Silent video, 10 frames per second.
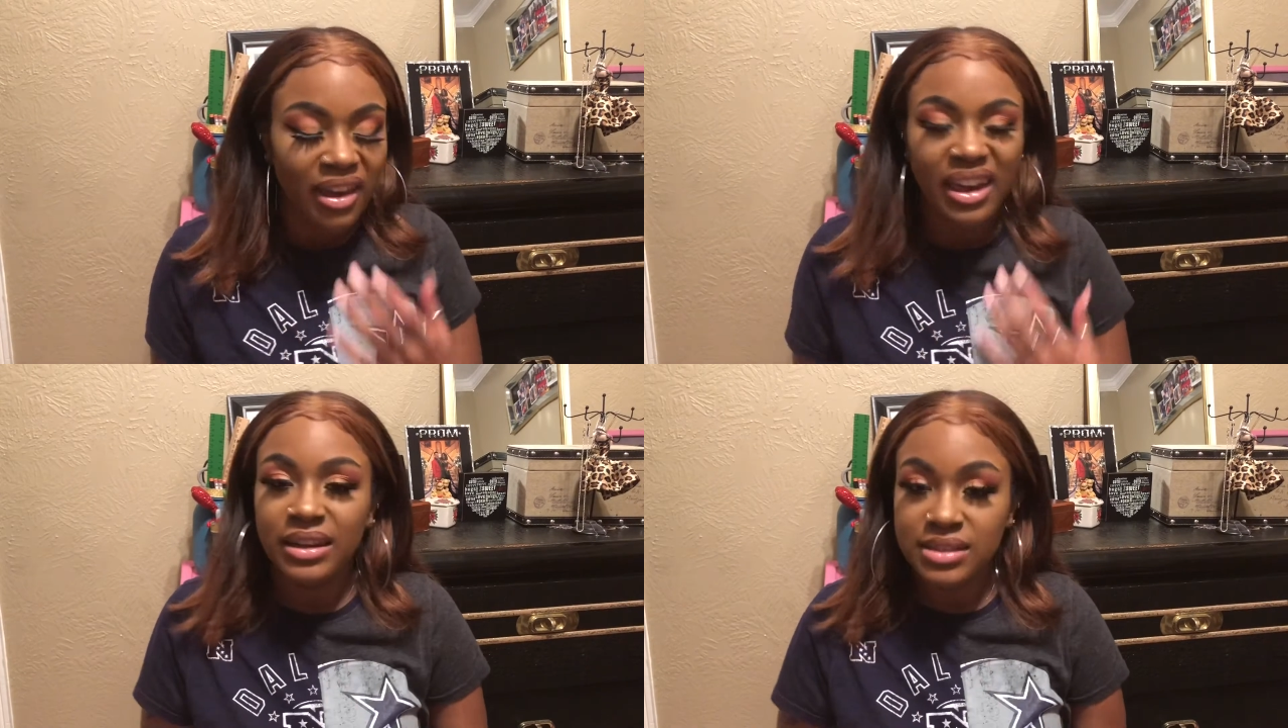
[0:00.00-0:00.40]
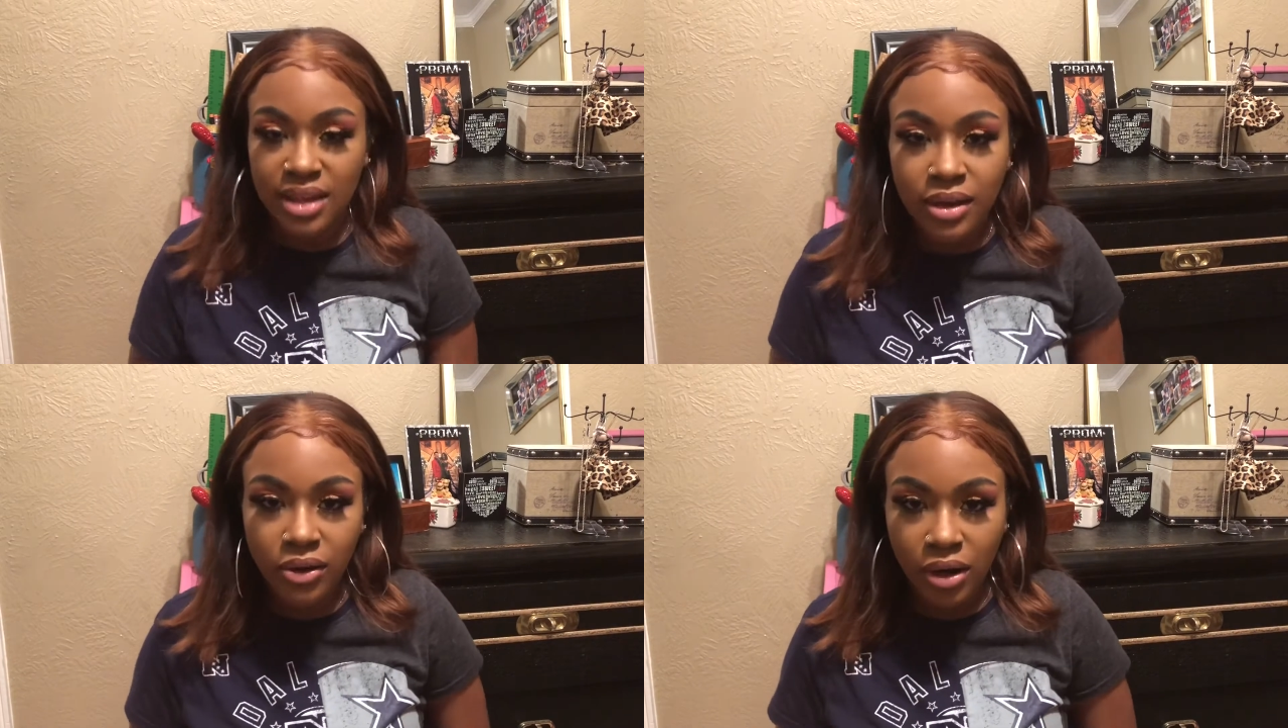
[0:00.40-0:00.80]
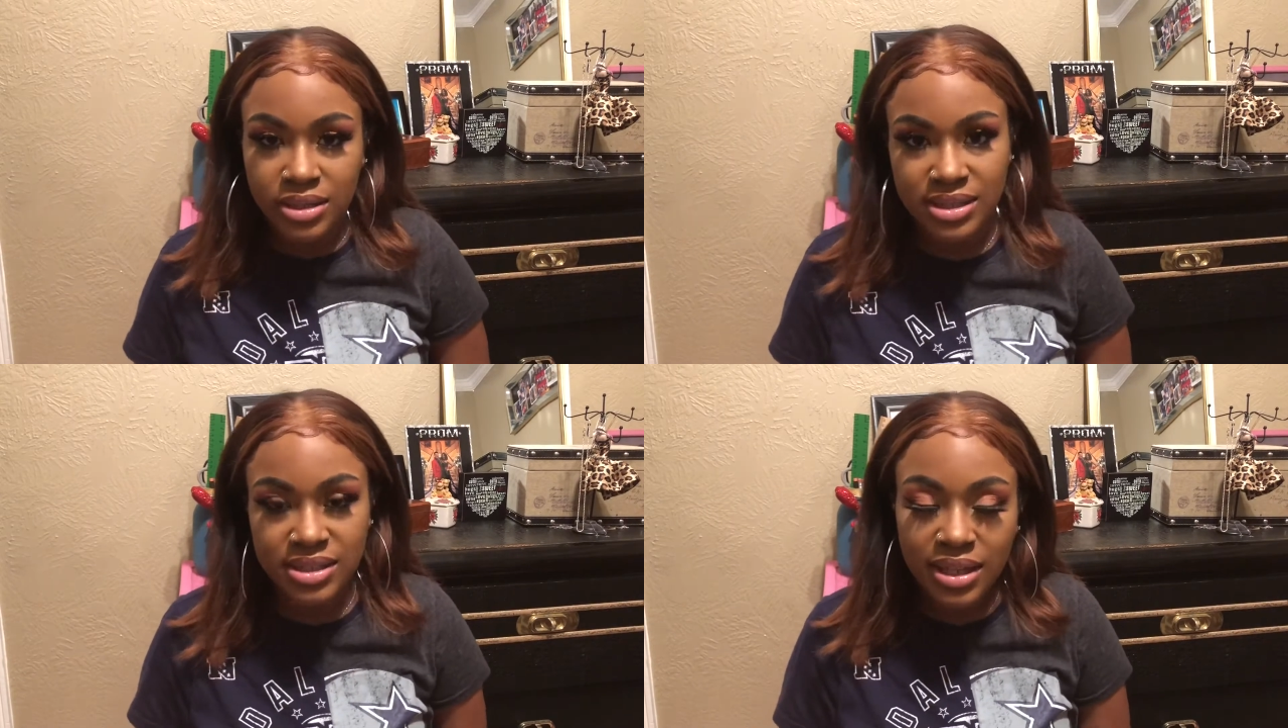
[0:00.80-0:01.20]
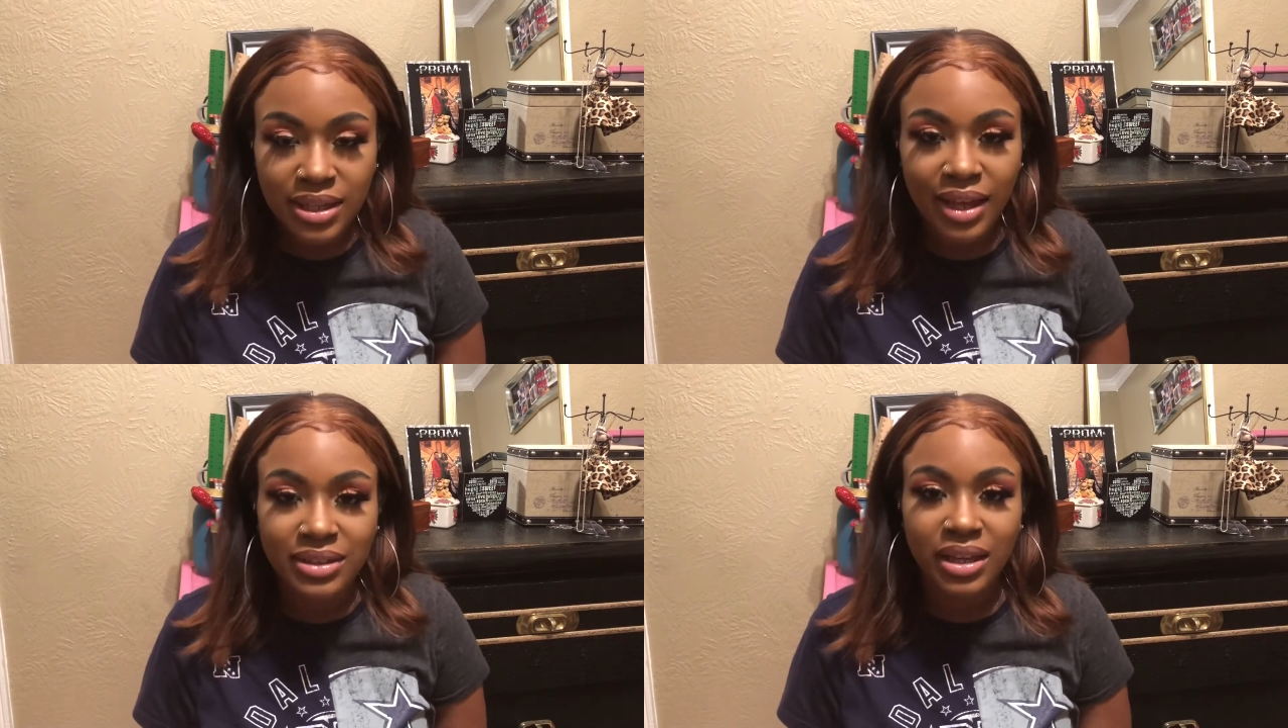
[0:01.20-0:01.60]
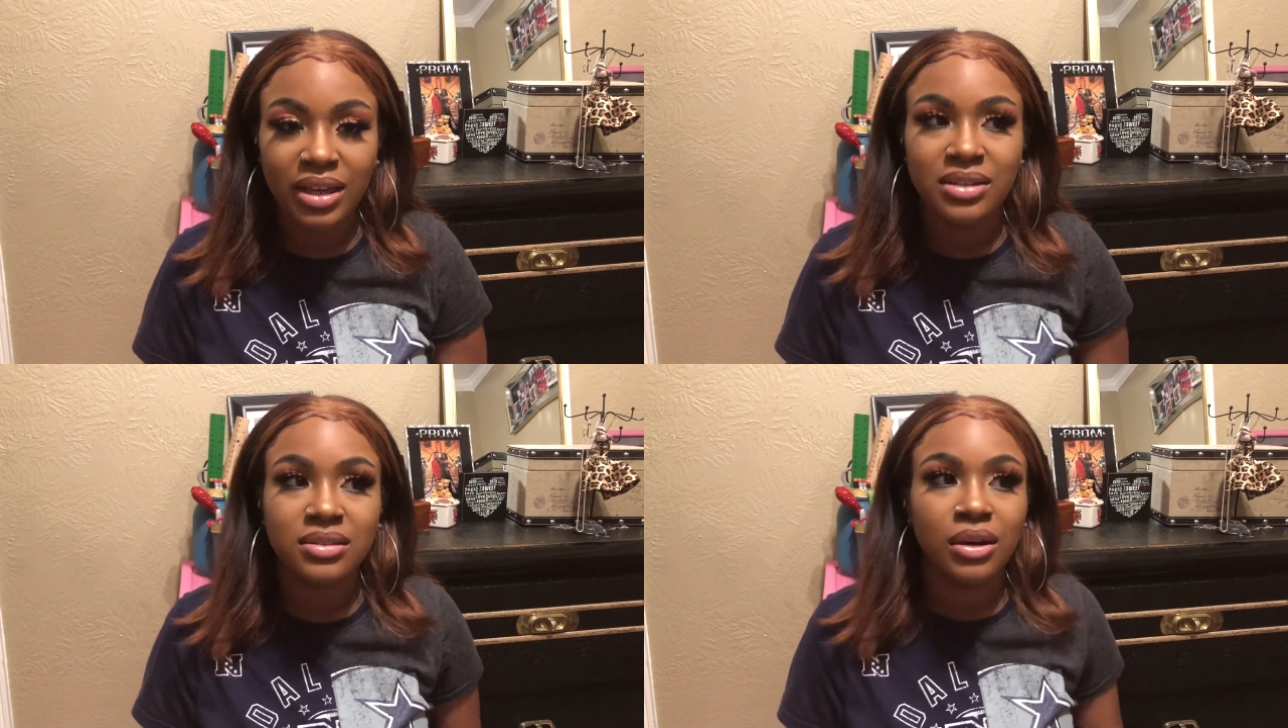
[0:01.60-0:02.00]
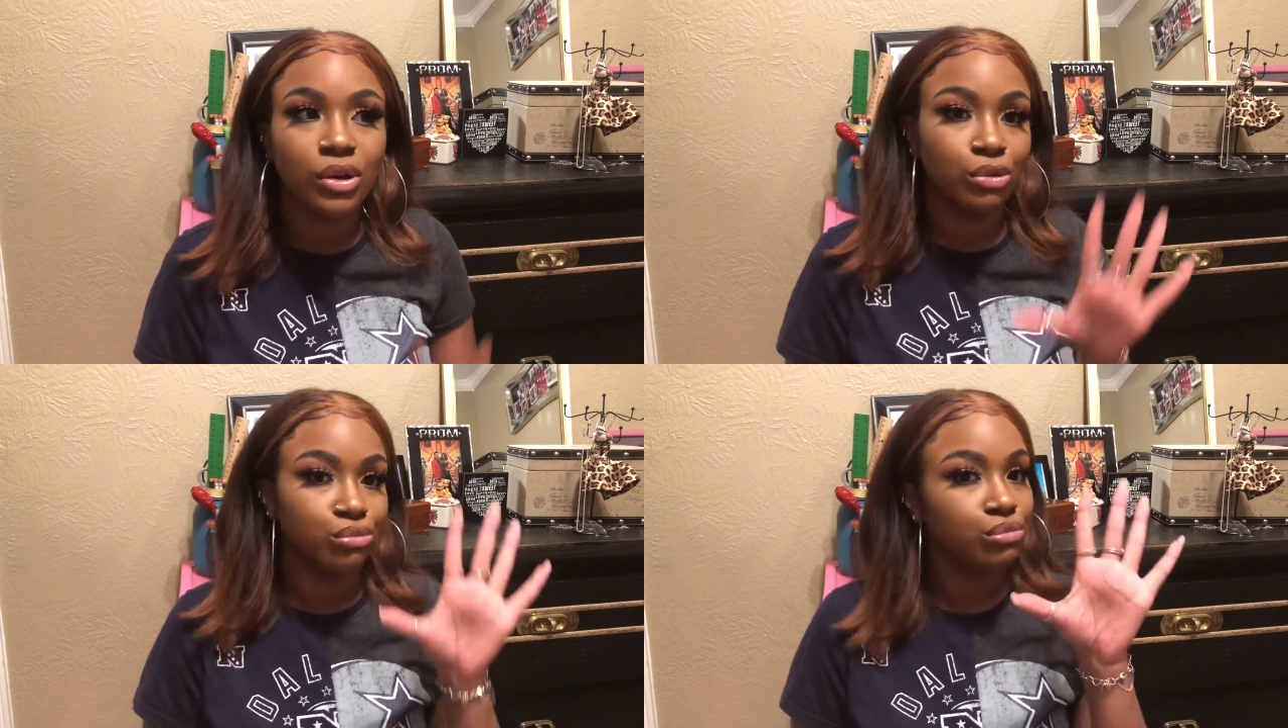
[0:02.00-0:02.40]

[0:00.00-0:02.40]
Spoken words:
and it's kind of hard to see like that, so